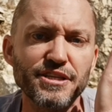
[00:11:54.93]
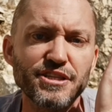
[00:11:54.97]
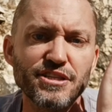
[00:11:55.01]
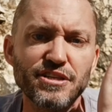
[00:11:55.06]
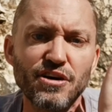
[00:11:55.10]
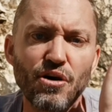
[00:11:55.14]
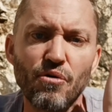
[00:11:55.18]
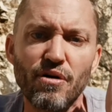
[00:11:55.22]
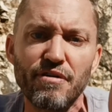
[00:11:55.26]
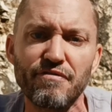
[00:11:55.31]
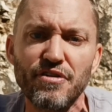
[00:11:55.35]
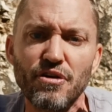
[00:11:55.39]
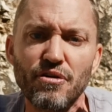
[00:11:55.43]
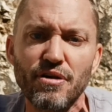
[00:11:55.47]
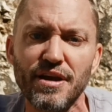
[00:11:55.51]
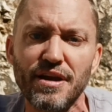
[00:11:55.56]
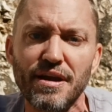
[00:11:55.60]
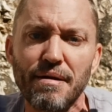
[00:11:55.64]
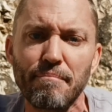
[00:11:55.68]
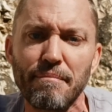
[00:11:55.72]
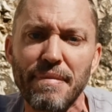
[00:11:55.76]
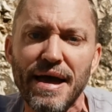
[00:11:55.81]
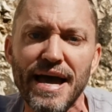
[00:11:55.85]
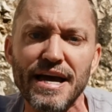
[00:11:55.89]
So if you
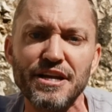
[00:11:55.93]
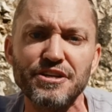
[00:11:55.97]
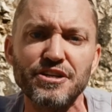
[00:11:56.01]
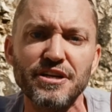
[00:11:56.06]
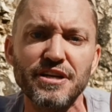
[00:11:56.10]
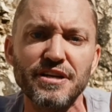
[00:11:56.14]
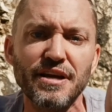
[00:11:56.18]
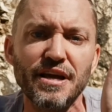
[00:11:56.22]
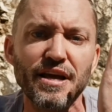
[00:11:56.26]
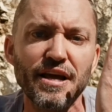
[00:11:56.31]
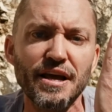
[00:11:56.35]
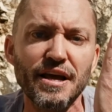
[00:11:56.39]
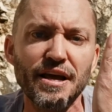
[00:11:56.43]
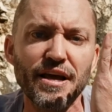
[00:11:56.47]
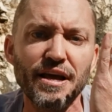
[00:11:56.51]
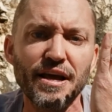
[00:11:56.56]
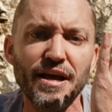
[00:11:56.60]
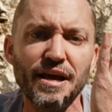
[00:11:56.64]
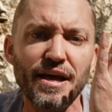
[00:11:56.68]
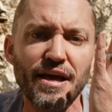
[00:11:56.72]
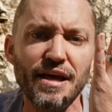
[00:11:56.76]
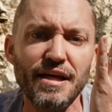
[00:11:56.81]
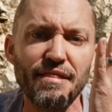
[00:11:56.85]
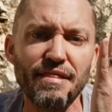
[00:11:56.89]
can imagine
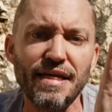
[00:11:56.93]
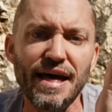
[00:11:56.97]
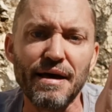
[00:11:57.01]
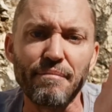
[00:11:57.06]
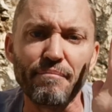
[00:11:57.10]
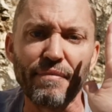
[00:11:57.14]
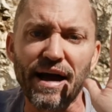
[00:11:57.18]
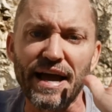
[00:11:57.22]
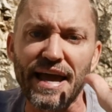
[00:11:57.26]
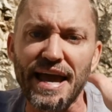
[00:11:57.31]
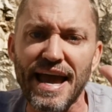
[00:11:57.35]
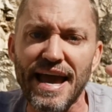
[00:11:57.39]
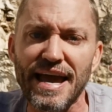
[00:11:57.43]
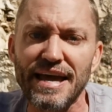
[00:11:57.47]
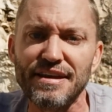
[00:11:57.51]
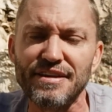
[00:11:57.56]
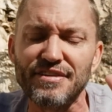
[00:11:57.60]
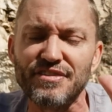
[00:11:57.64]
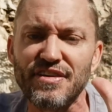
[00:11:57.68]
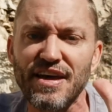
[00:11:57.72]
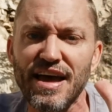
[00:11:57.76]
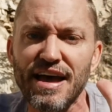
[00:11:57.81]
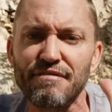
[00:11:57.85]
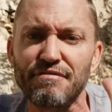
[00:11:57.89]
that my hand
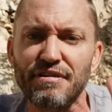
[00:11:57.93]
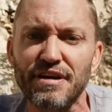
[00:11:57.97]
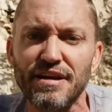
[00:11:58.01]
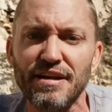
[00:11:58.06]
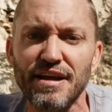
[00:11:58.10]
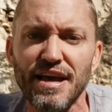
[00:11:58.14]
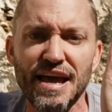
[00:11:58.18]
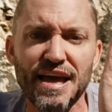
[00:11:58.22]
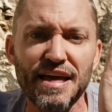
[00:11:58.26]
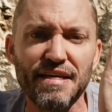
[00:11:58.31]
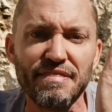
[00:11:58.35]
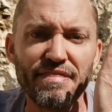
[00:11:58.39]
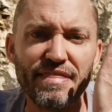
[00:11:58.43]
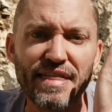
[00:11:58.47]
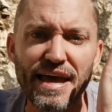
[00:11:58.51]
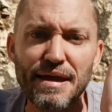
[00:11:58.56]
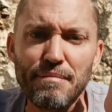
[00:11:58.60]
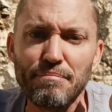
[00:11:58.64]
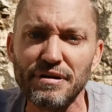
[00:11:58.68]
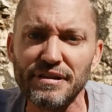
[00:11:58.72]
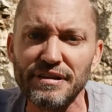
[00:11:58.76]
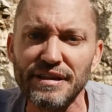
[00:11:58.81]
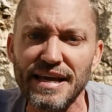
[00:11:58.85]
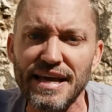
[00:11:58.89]
is heaven,
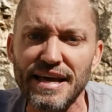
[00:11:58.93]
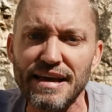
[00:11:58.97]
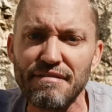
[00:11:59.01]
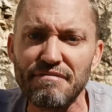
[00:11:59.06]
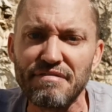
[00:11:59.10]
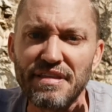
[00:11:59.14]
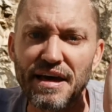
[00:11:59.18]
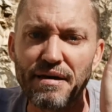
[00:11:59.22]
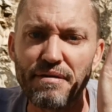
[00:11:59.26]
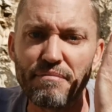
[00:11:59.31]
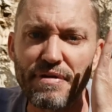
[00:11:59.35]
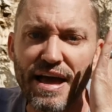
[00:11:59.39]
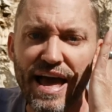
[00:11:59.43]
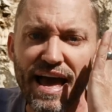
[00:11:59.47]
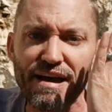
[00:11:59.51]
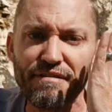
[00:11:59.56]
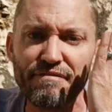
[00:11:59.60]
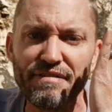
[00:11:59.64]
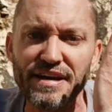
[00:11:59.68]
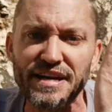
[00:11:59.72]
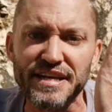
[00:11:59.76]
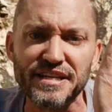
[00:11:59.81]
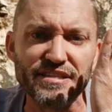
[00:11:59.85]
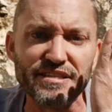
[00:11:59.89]
they believe that heaven